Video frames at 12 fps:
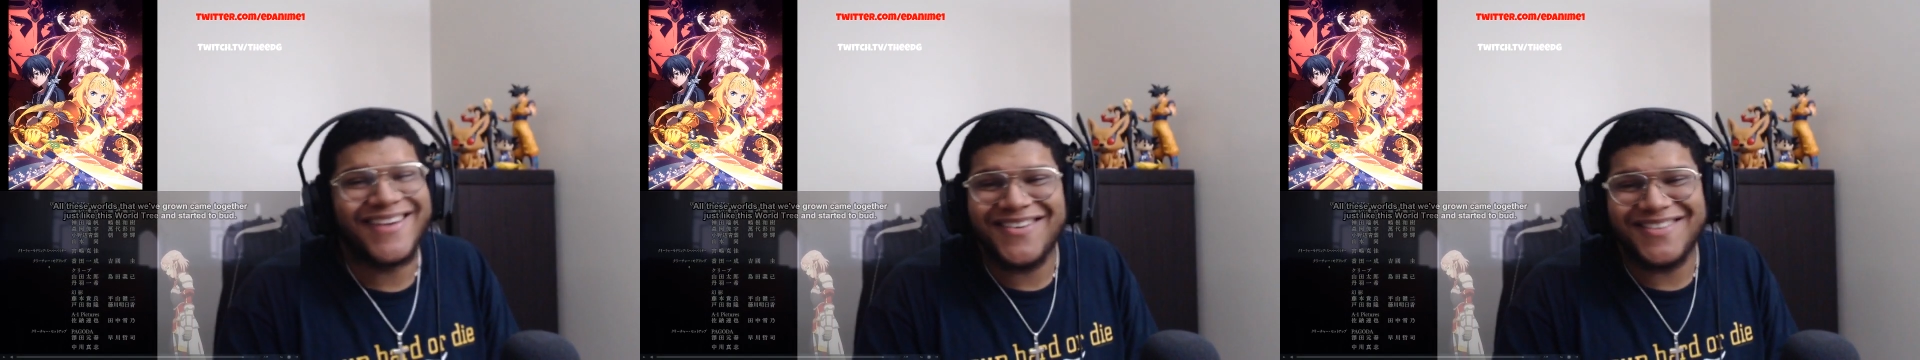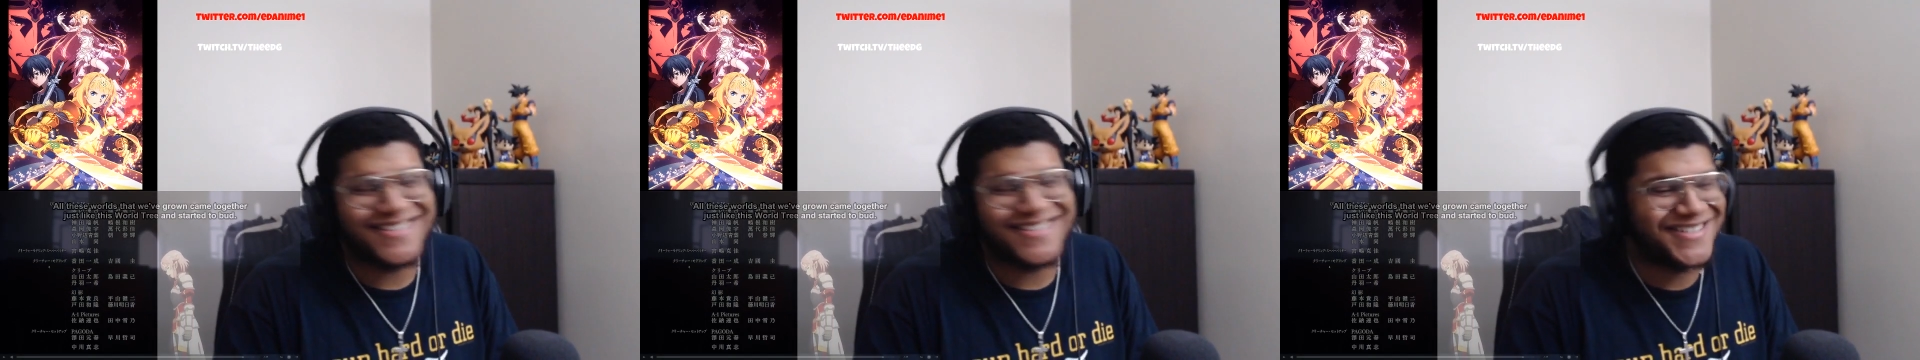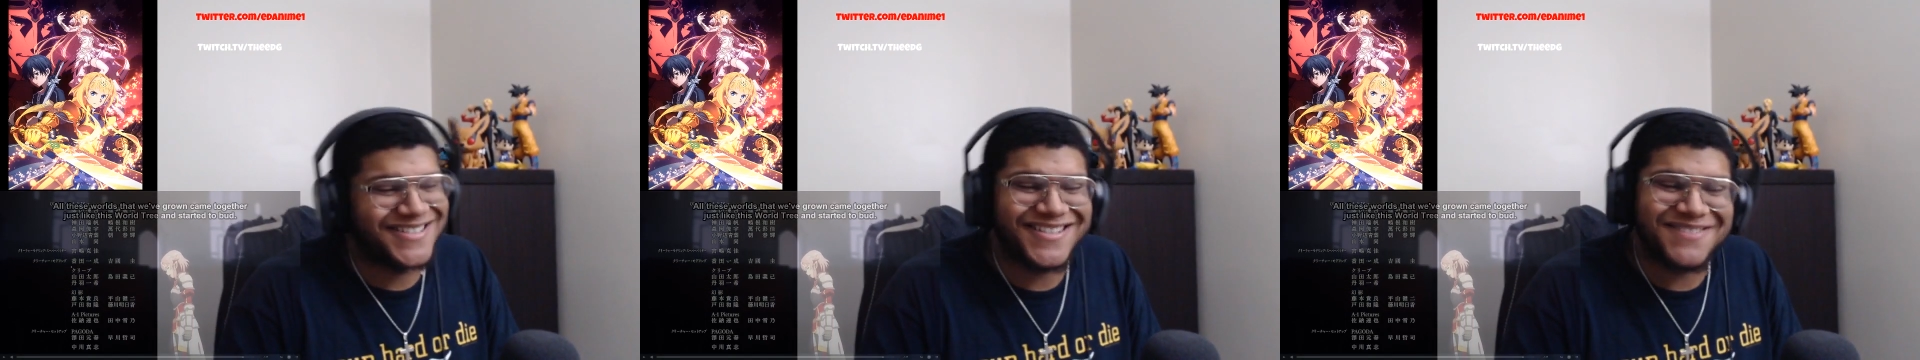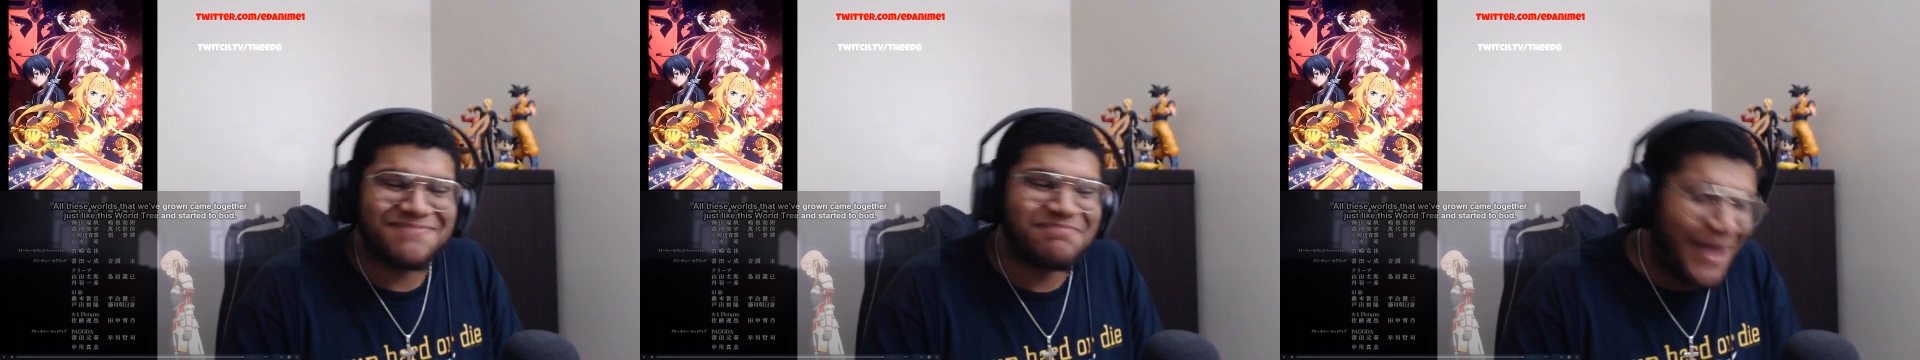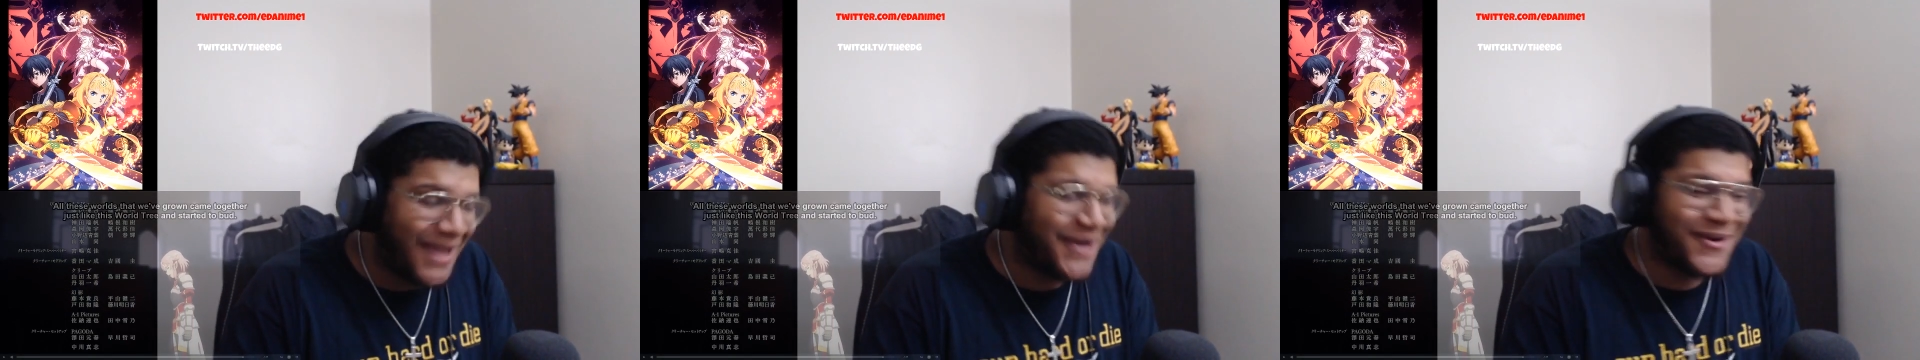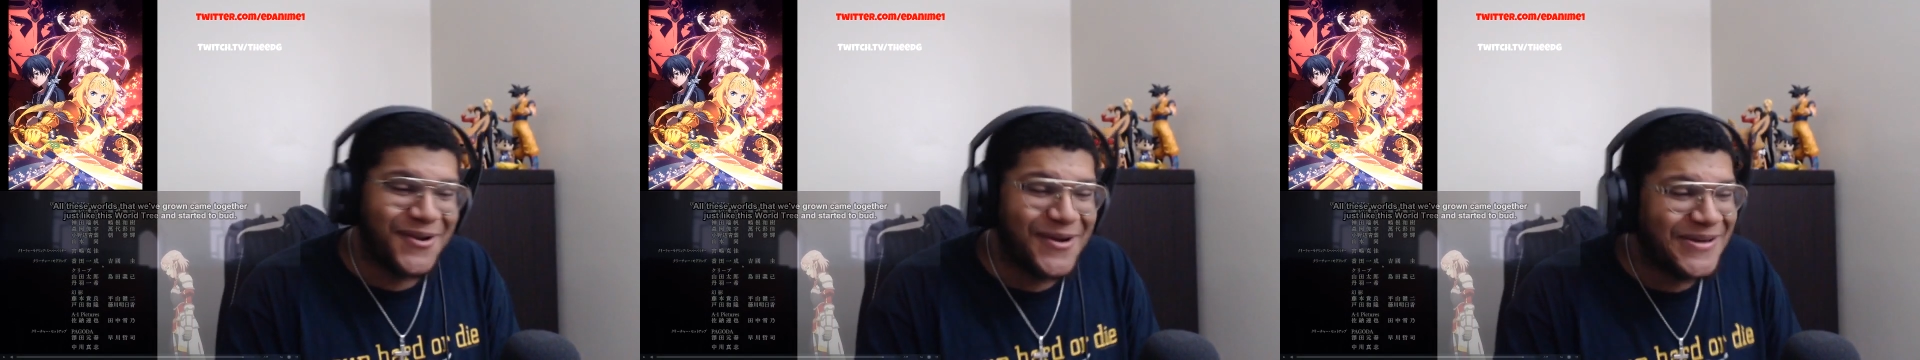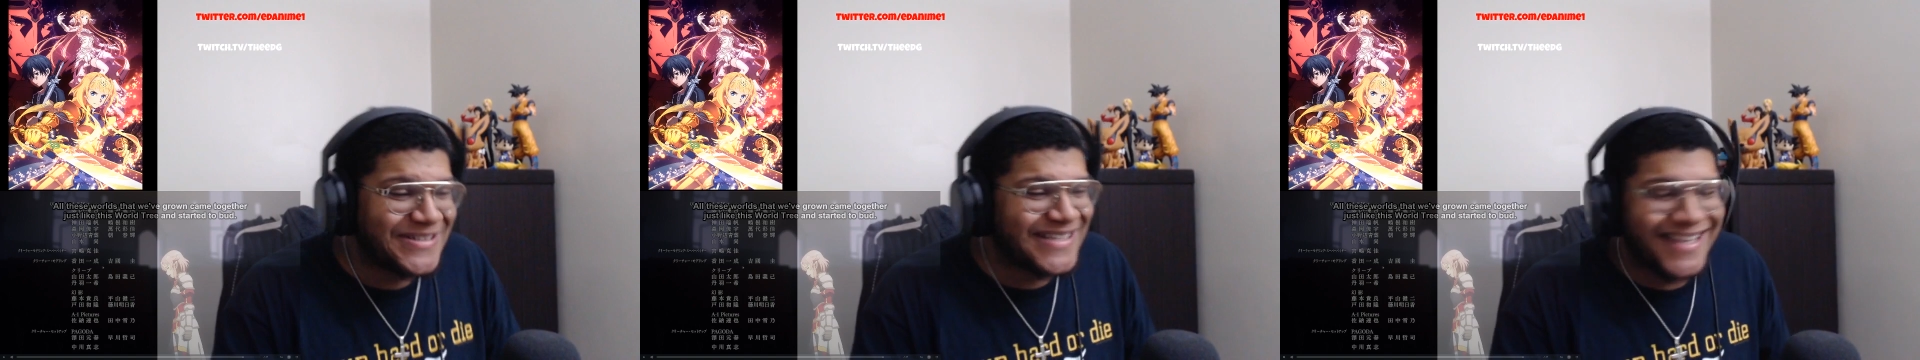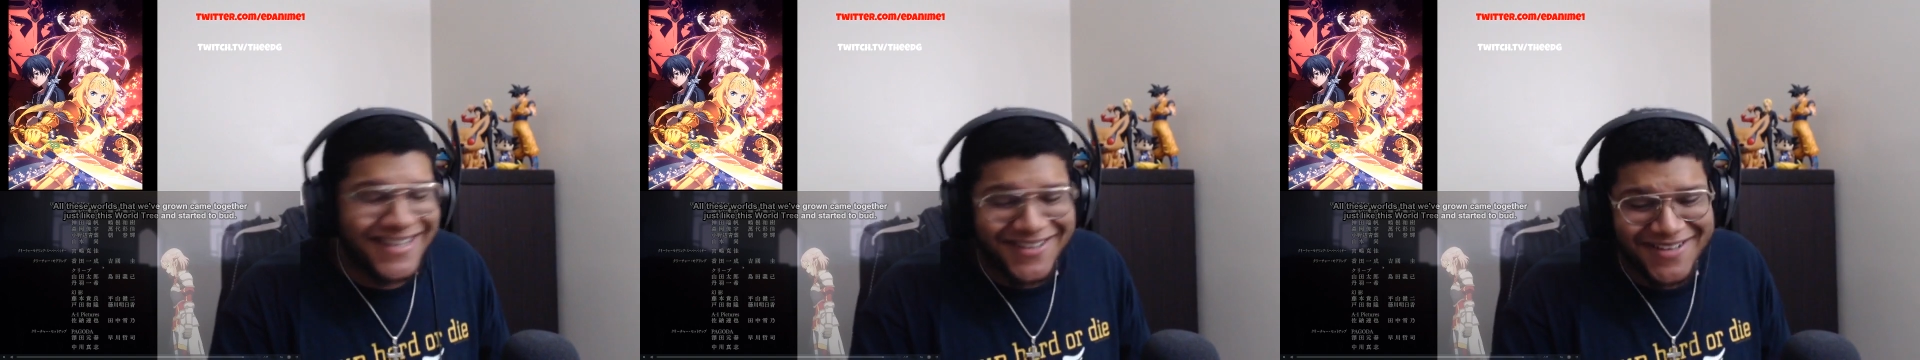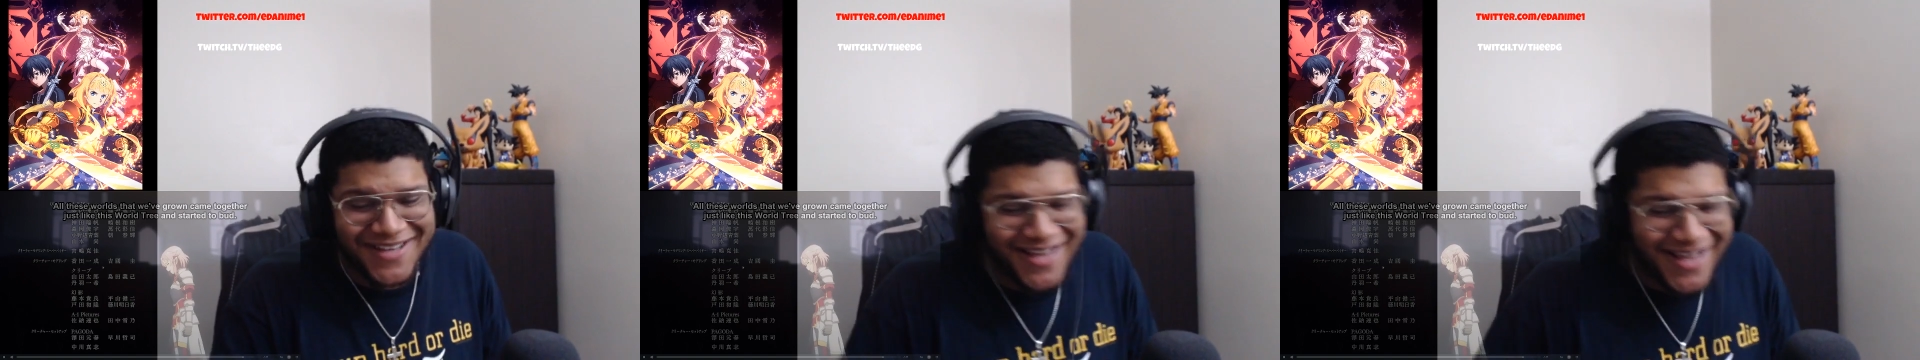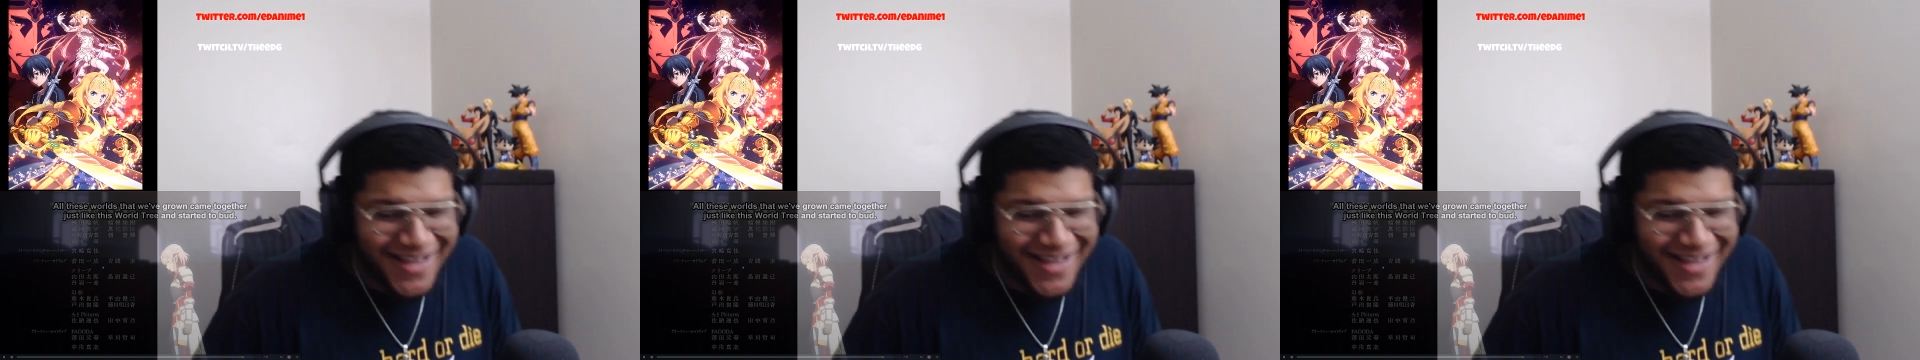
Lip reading: I would listen to this banger, you know what I'm saying?